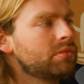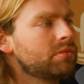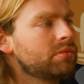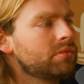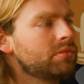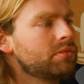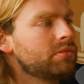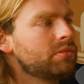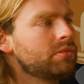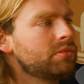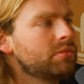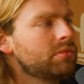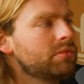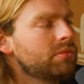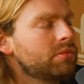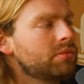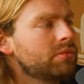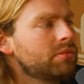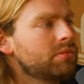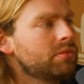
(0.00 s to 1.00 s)

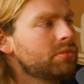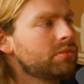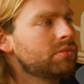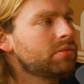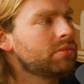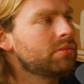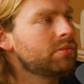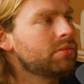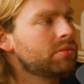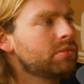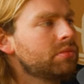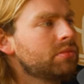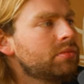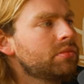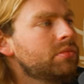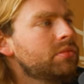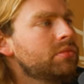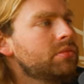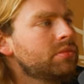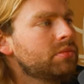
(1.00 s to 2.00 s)

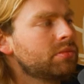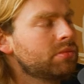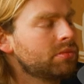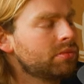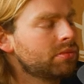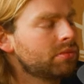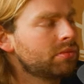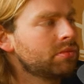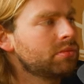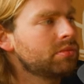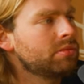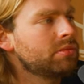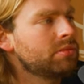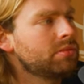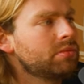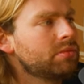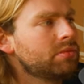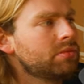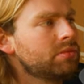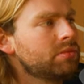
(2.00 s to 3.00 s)

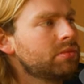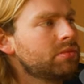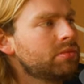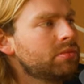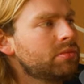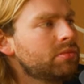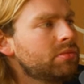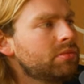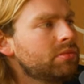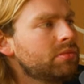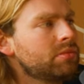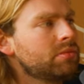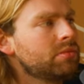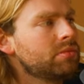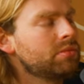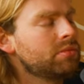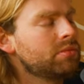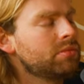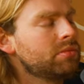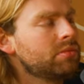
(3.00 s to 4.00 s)

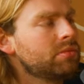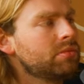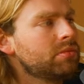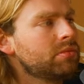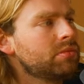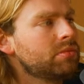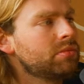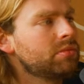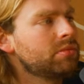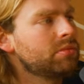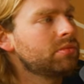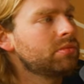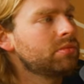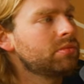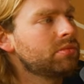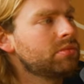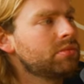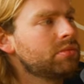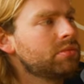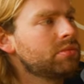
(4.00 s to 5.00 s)

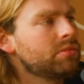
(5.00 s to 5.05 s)
The person shown says nothing.